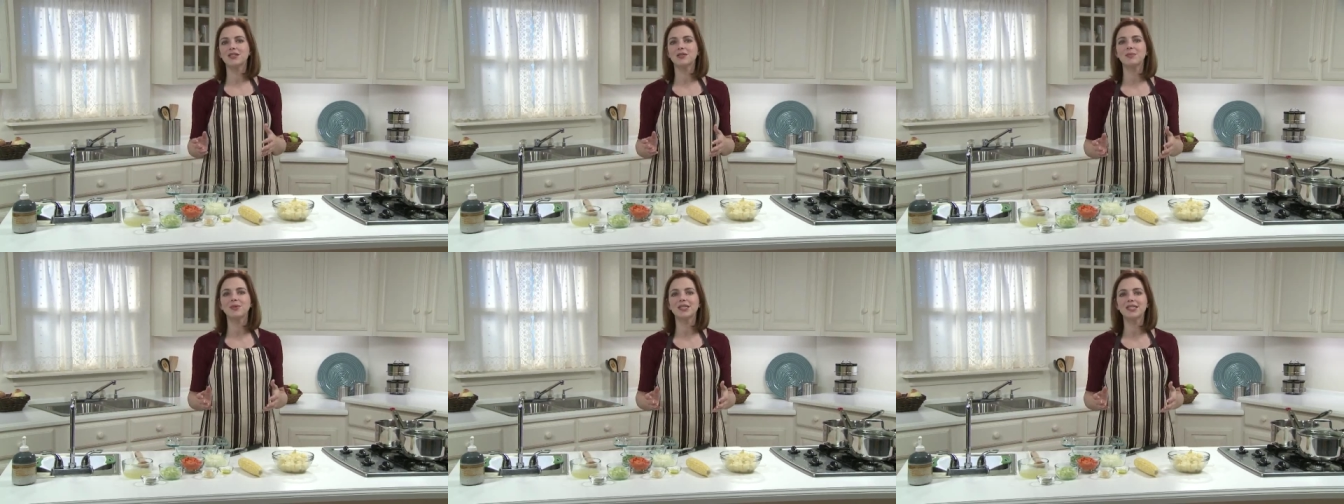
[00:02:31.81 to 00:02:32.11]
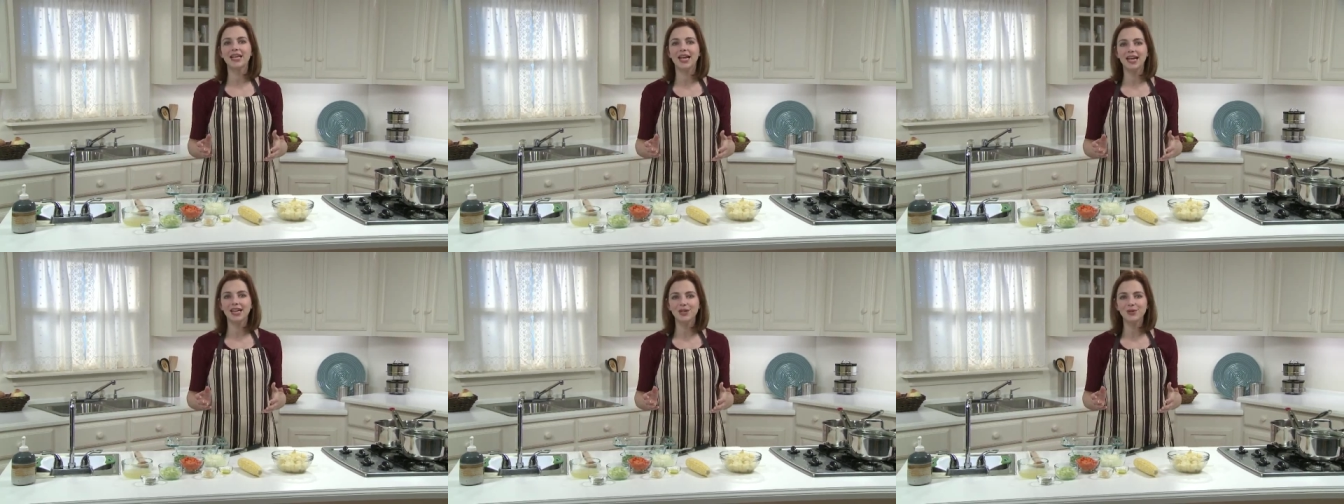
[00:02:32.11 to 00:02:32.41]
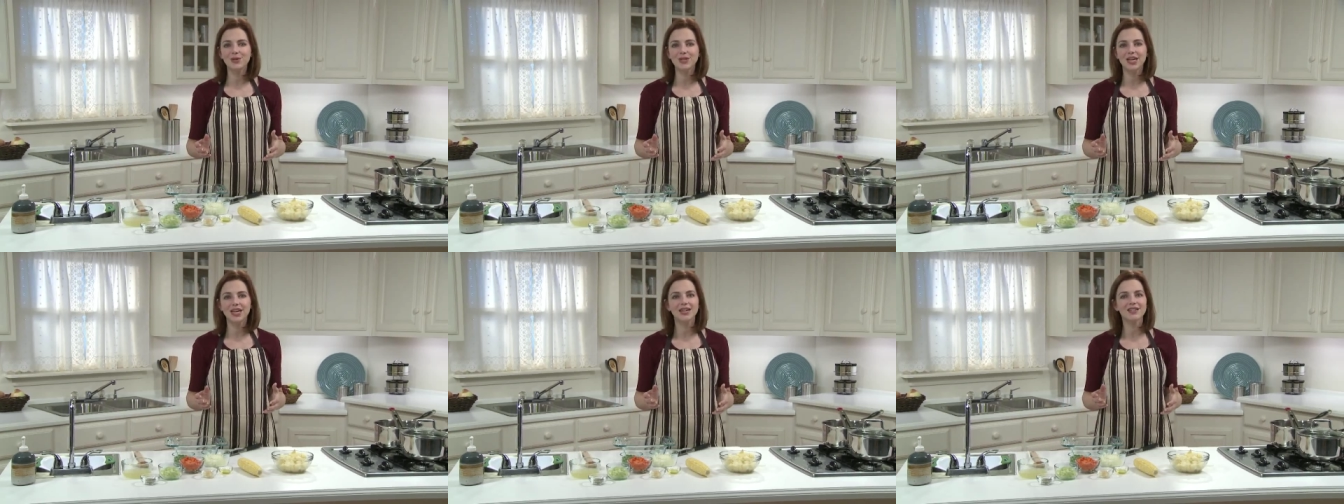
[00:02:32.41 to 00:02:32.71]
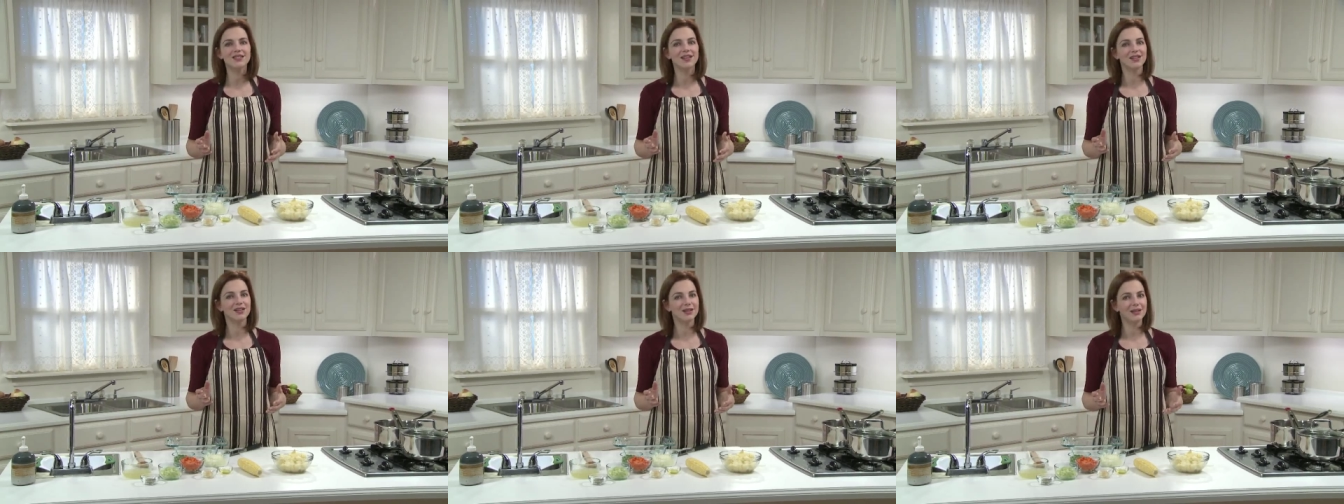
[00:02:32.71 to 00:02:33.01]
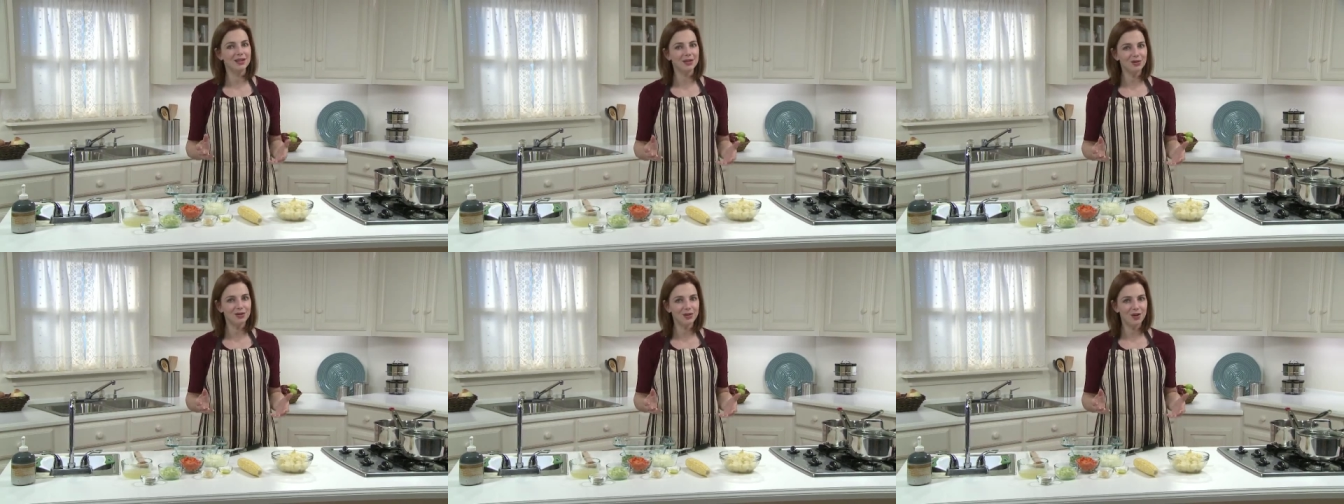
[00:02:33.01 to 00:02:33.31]
the potato takes a
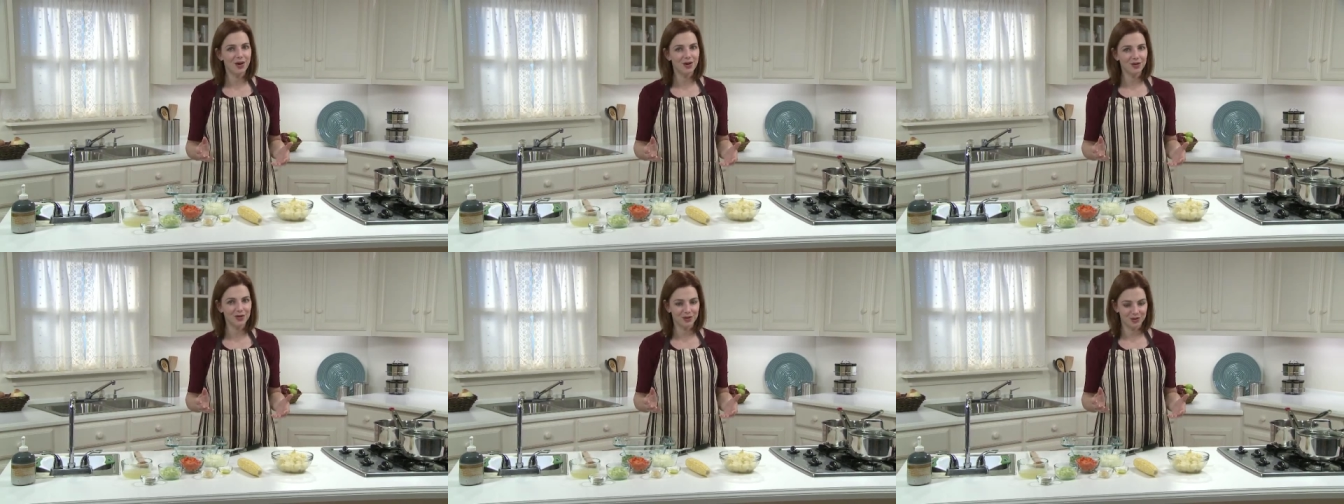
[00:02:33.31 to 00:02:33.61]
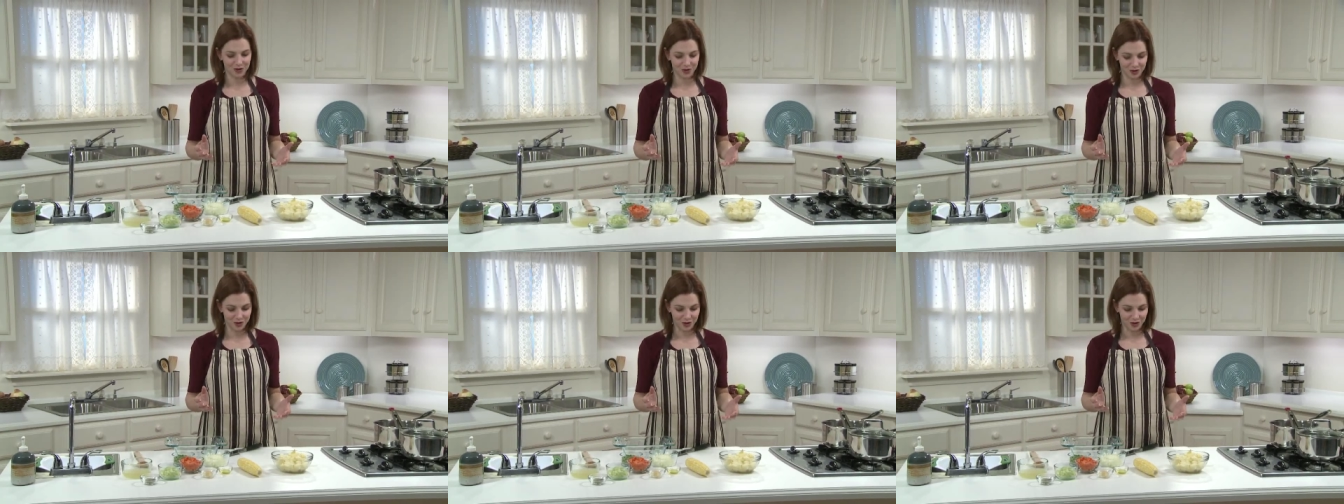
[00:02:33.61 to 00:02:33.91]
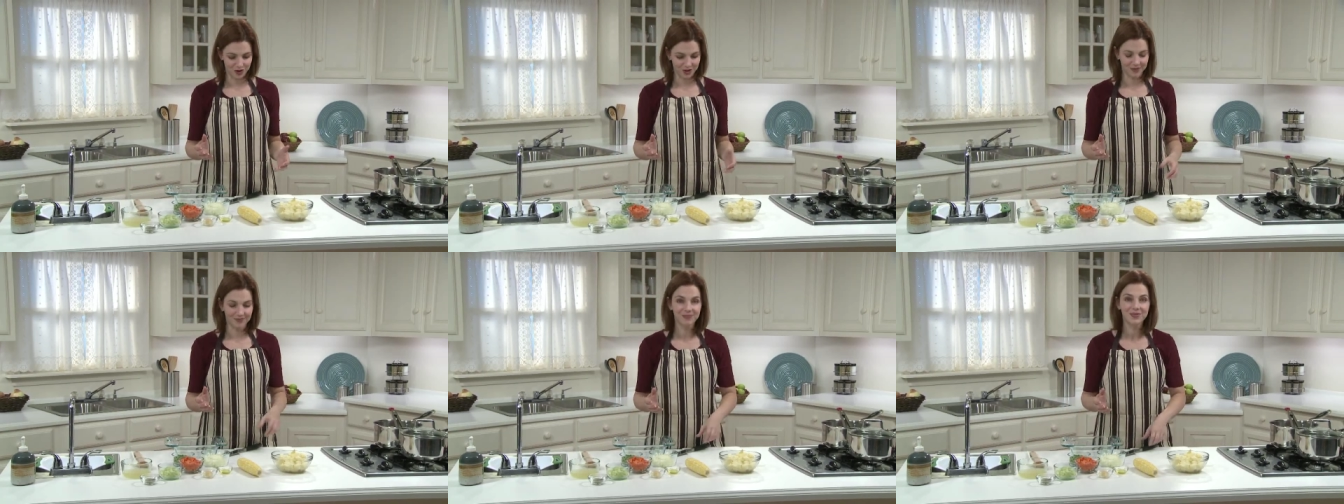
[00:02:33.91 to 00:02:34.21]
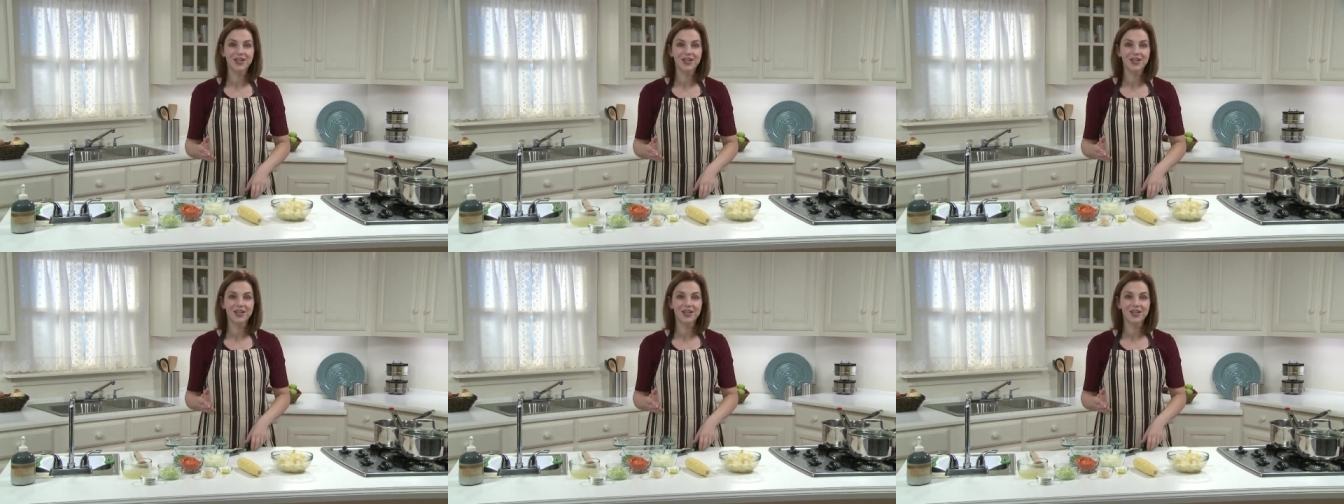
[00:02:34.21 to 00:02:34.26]
little longer to cook.